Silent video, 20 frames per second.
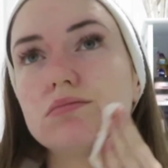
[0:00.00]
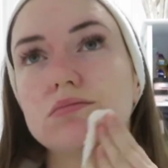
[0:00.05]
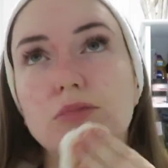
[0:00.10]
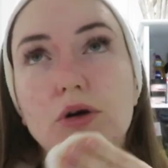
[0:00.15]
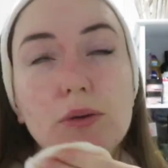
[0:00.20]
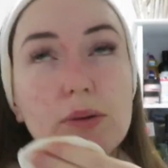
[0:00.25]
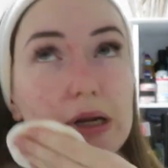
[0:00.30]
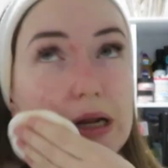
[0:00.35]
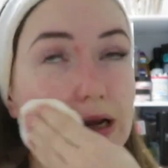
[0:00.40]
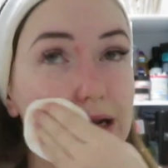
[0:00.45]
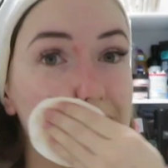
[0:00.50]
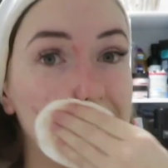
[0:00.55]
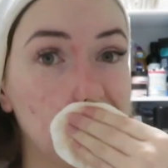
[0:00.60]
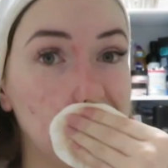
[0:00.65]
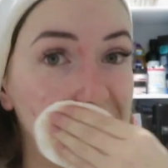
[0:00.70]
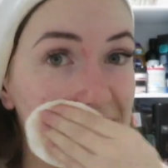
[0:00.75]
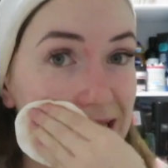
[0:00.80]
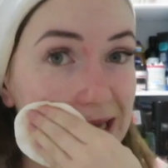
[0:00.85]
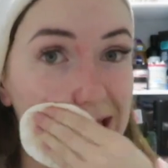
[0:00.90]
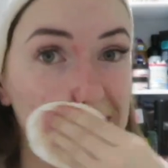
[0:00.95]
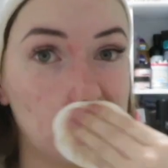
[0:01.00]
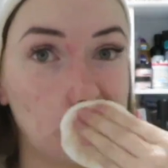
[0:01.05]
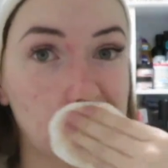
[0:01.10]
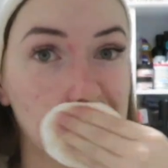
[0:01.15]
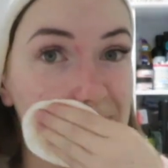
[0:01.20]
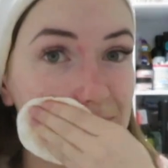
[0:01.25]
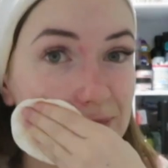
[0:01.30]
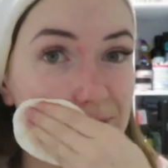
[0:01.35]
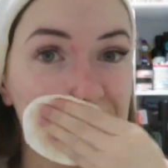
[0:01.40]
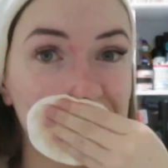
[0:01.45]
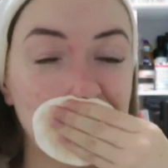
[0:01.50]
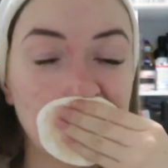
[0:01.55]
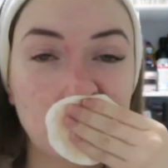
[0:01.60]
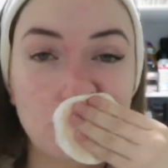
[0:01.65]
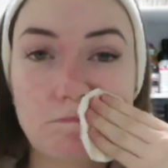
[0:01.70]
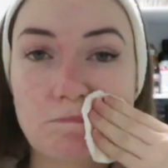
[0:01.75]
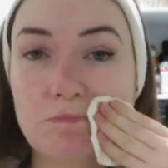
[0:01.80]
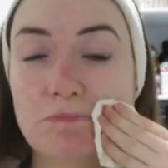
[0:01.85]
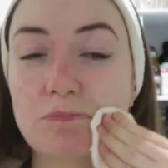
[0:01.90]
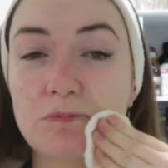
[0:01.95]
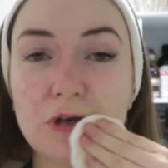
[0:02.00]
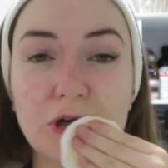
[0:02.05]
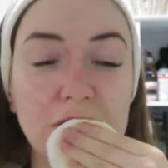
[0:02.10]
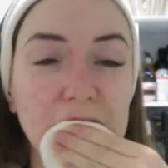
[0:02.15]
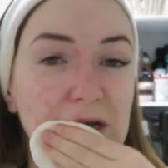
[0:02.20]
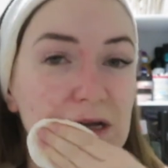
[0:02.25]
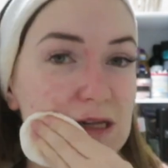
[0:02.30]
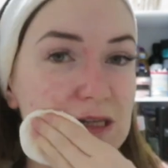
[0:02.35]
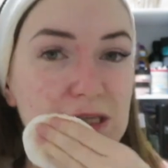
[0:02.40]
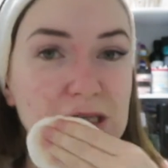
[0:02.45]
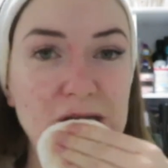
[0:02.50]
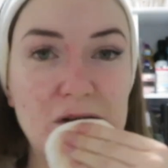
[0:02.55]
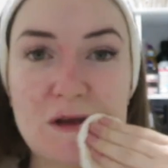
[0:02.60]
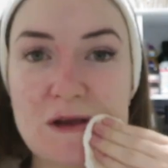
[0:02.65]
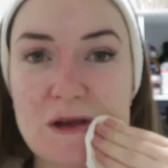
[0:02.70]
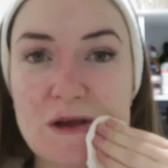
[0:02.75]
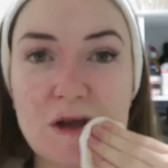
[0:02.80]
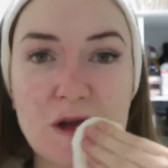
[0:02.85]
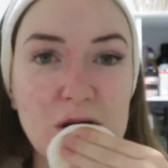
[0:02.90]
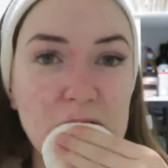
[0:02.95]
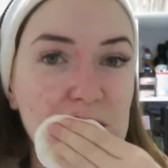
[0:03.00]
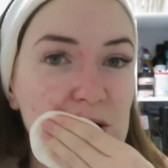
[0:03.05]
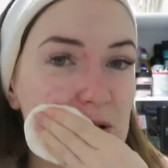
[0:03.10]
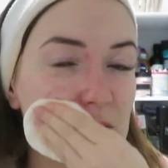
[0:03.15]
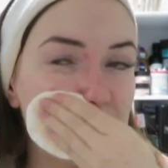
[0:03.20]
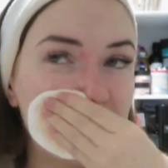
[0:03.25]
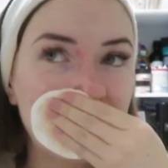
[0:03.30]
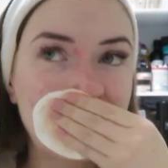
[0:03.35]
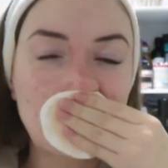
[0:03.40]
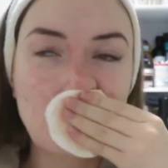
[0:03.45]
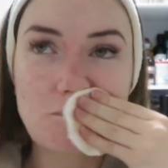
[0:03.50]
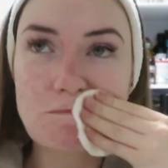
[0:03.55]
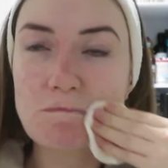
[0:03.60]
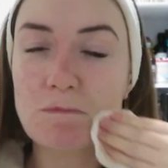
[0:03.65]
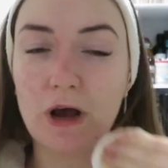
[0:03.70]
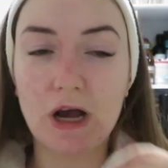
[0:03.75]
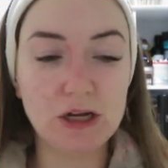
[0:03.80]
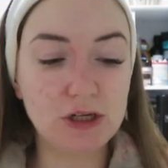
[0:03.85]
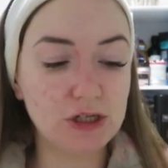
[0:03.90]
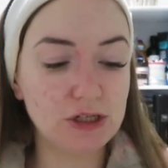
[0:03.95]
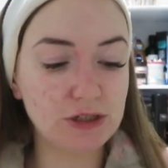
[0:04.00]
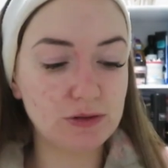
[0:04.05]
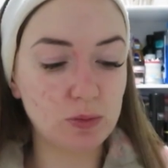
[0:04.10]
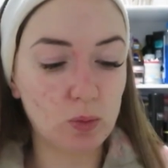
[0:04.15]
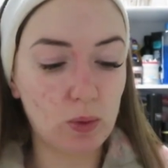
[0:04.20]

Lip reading: probably like a year, because I just